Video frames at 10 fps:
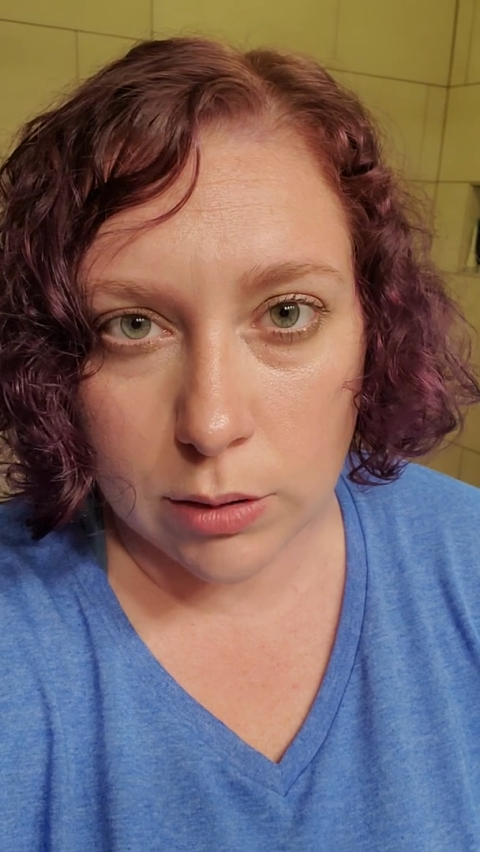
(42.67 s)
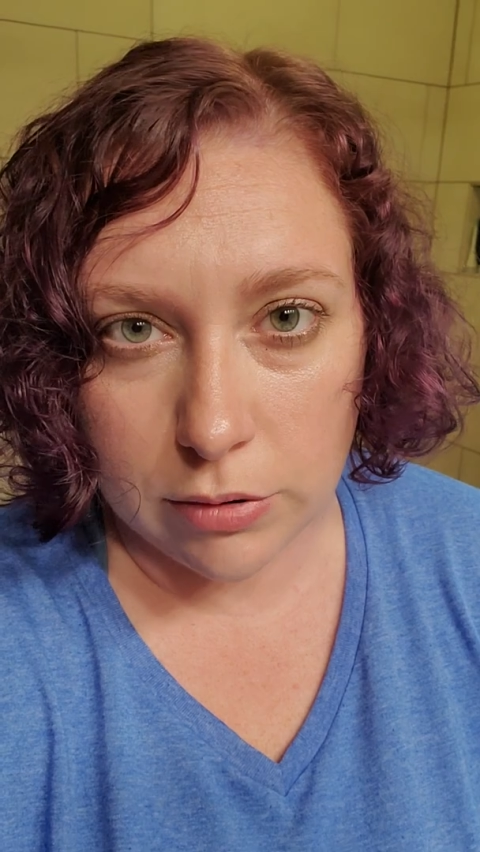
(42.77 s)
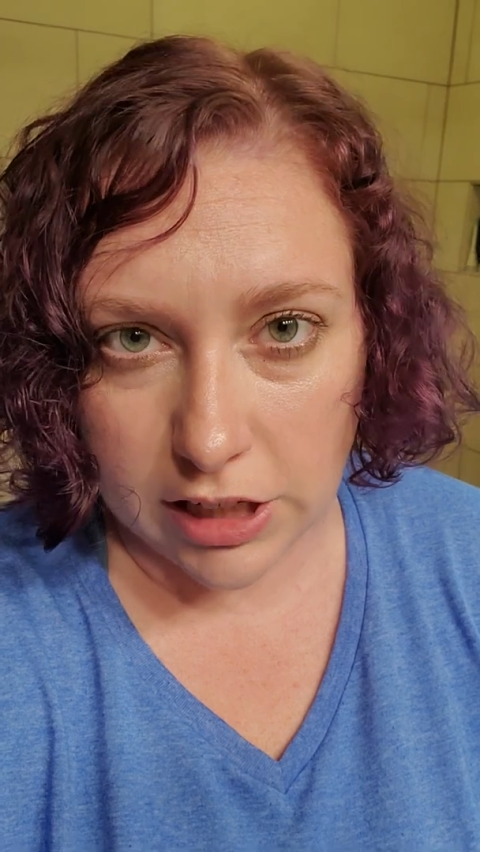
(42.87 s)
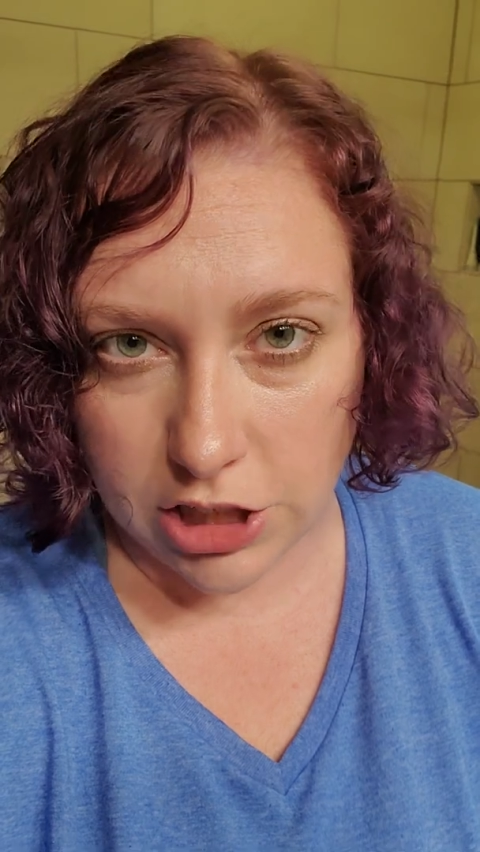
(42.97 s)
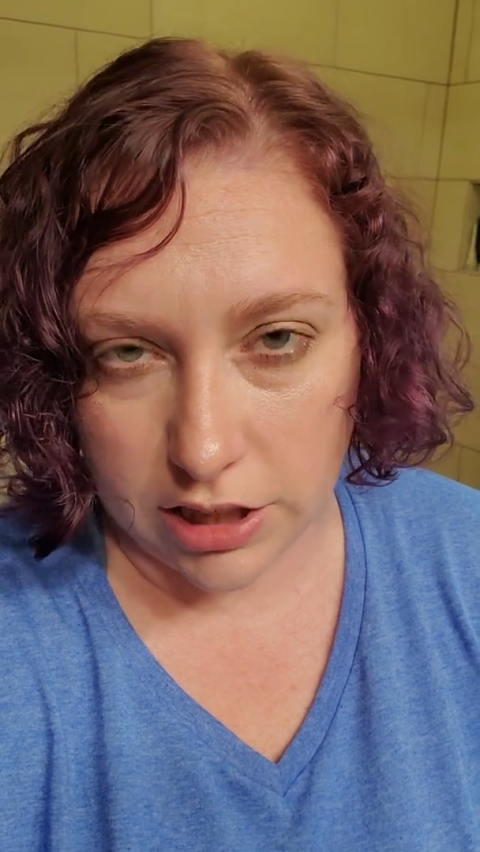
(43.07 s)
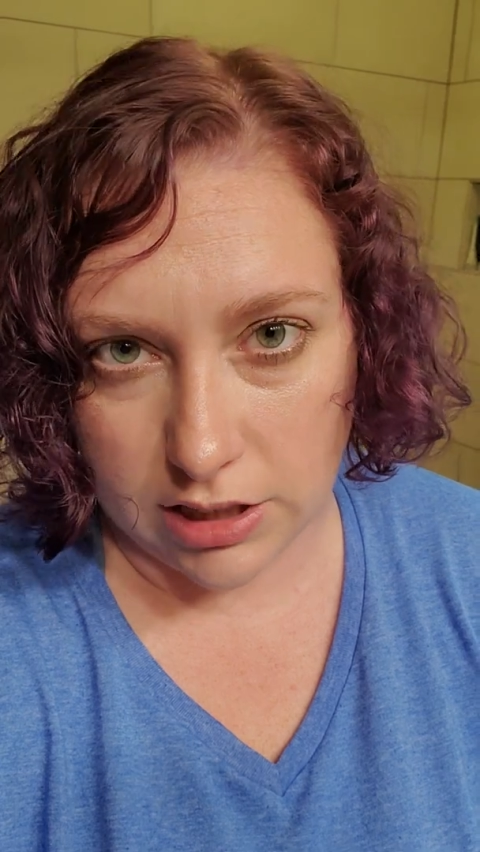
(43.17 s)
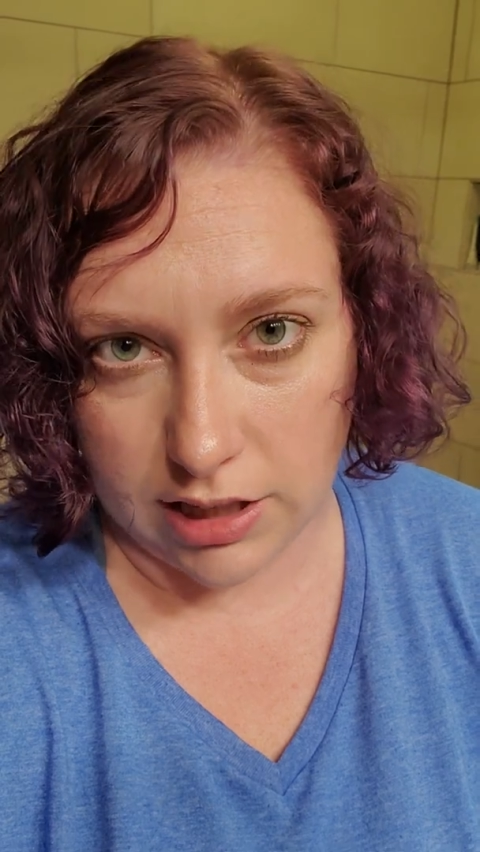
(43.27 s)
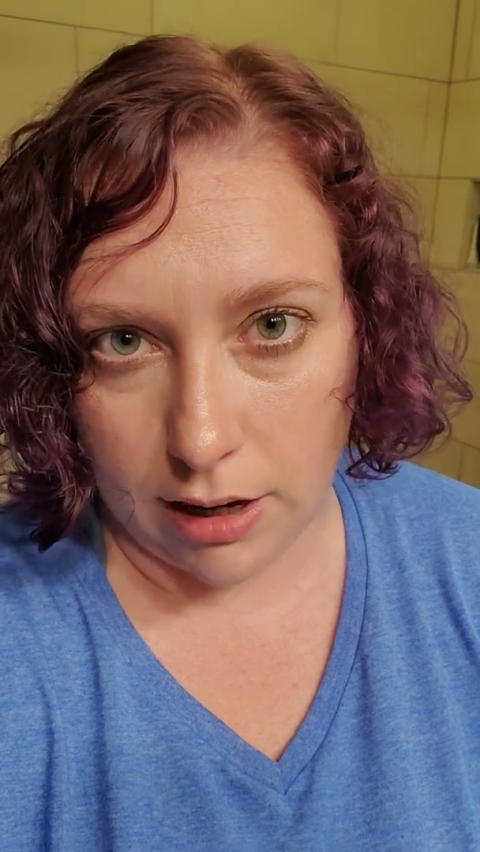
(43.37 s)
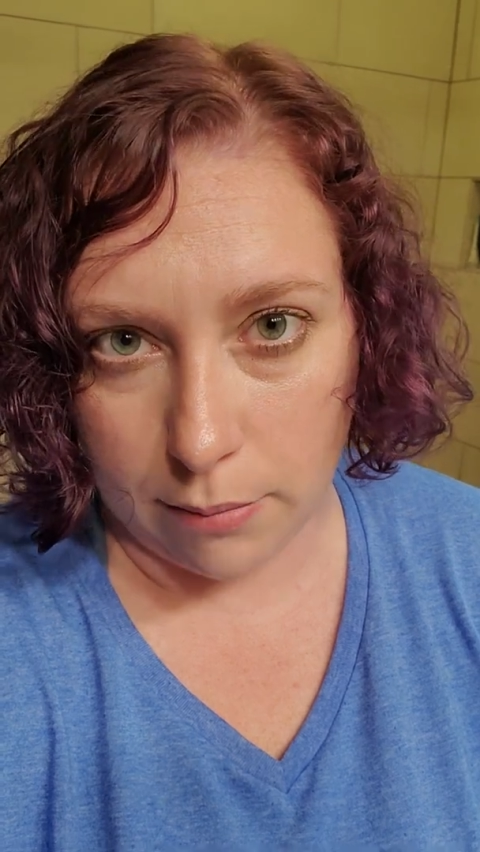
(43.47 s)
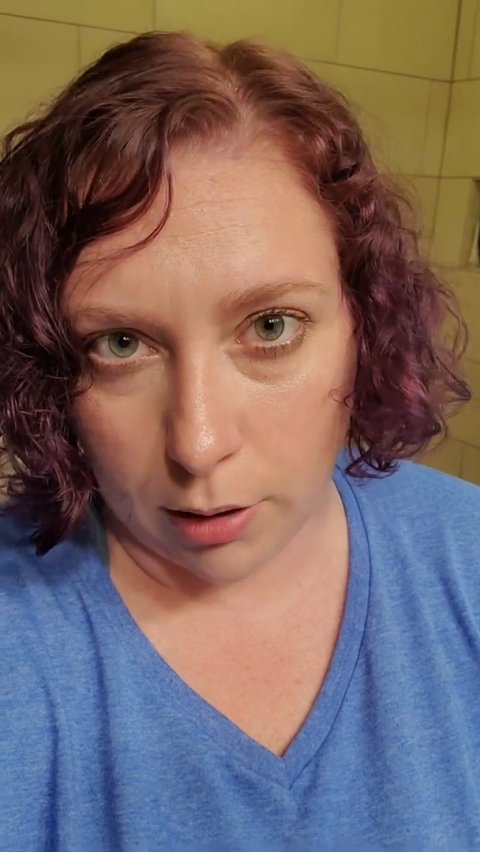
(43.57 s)
bleach it to
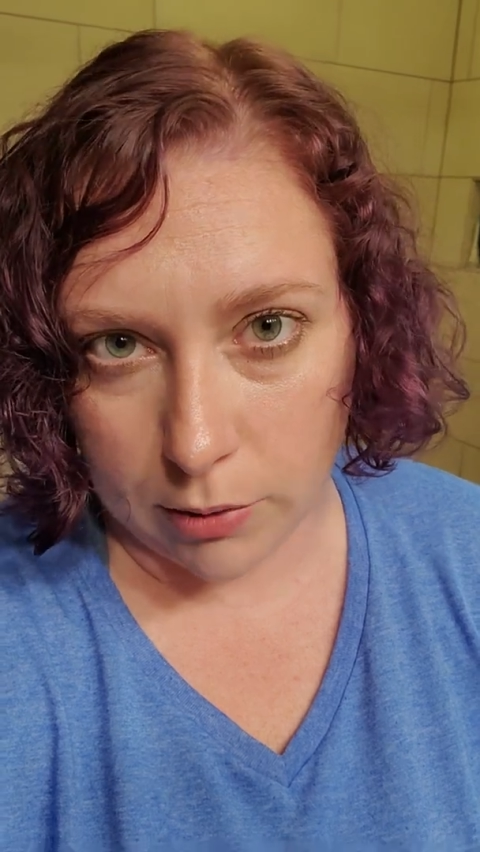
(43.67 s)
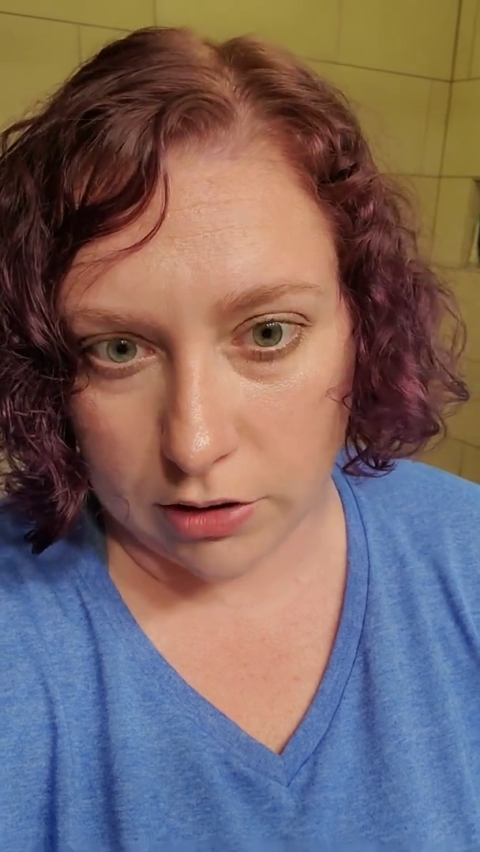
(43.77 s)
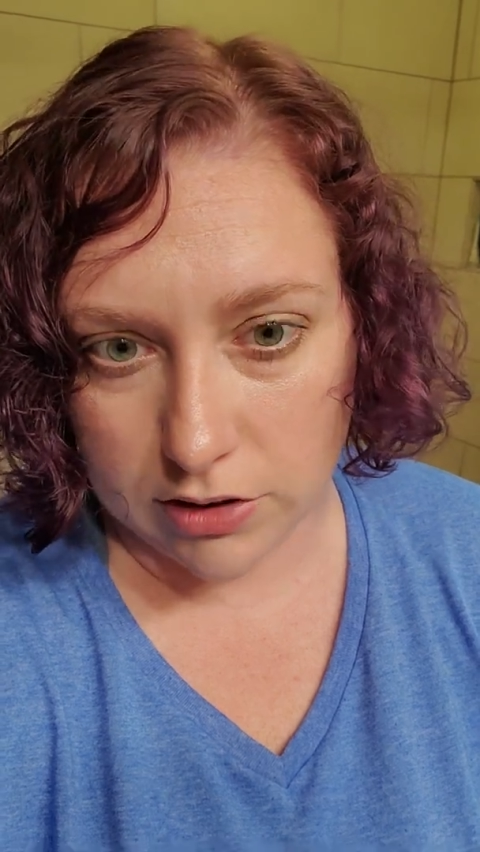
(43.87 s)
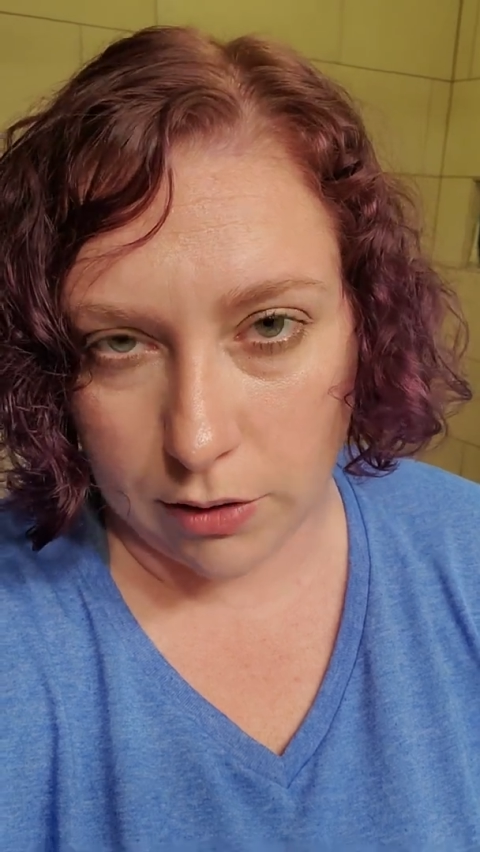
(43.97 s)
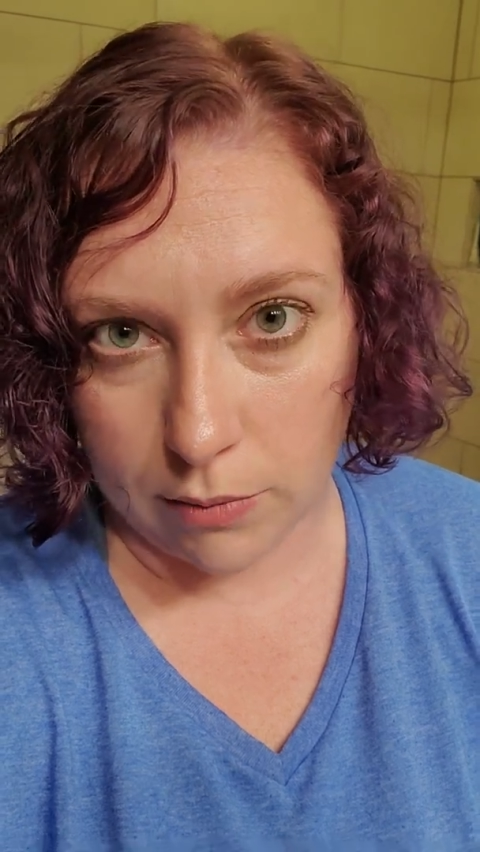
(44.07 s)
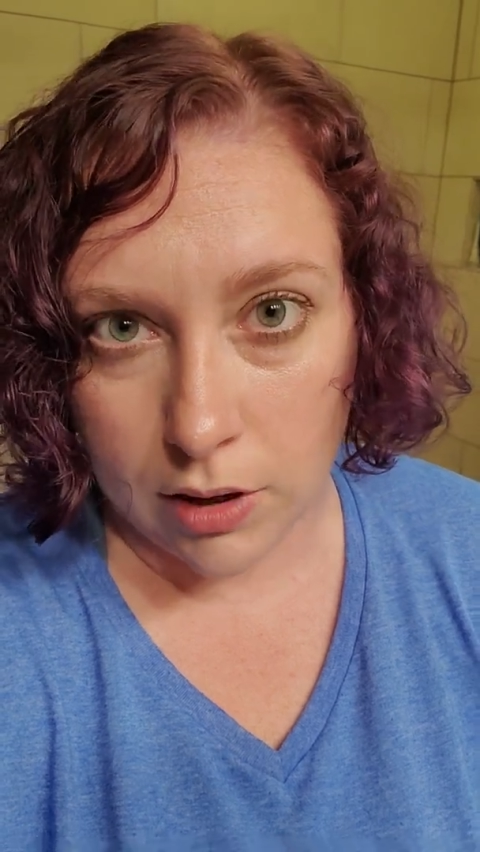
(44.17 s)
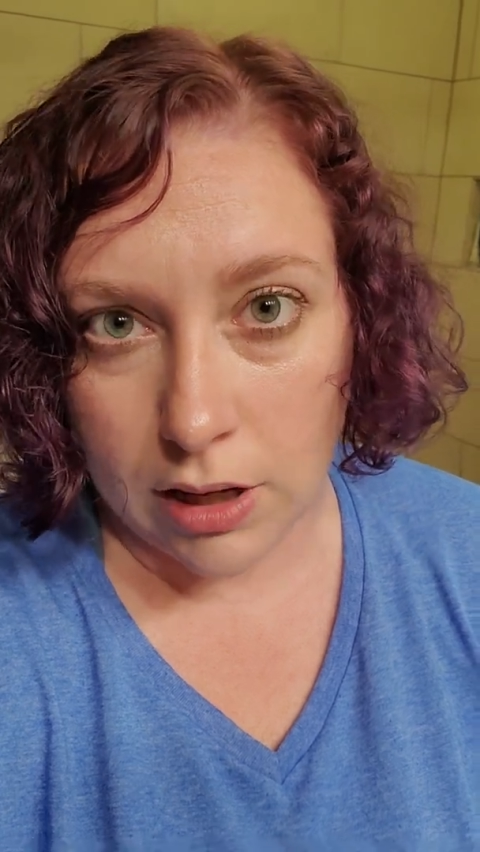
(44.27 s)
get purple. So